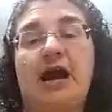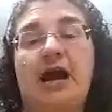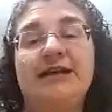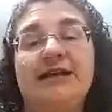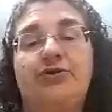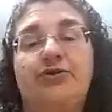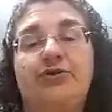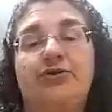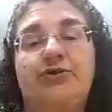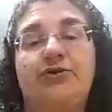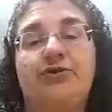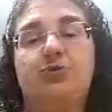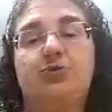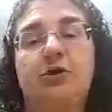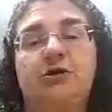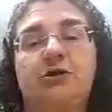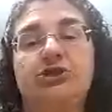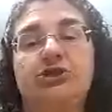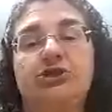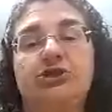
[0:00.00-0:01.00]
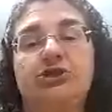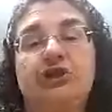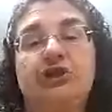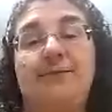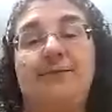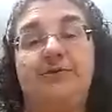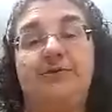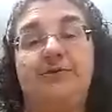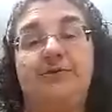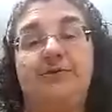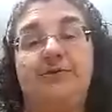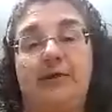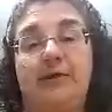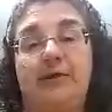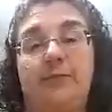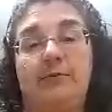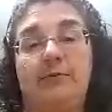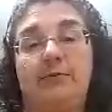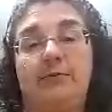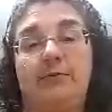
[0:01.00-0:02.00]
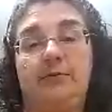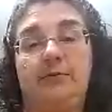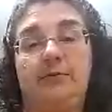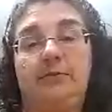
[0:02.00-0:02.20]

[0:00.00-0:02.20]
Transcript: ice cream swirl shape with them.